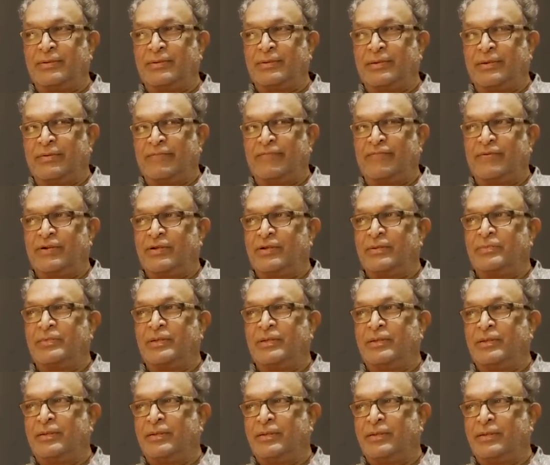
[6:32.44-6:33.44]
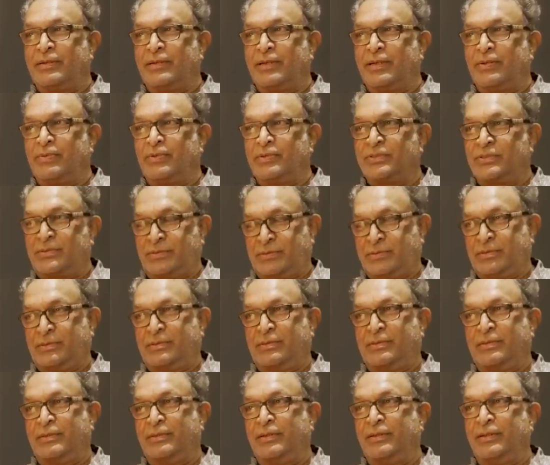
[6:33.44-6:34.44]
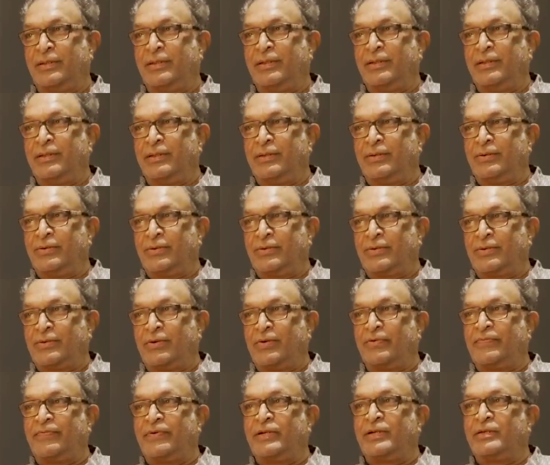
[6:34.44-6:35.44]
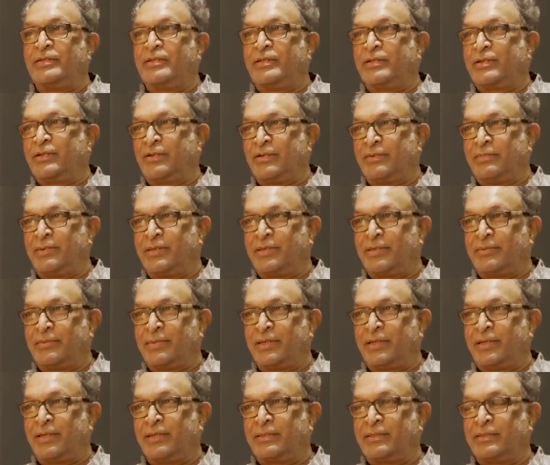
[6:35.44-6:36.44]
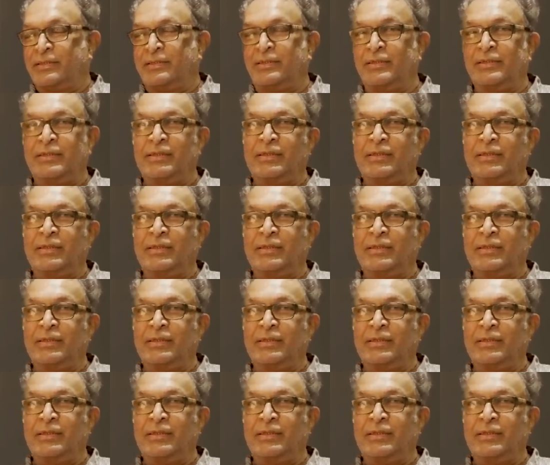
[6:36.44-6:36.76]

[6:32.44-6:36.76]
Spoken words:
comfortable that I was not confident that I'll become an actor.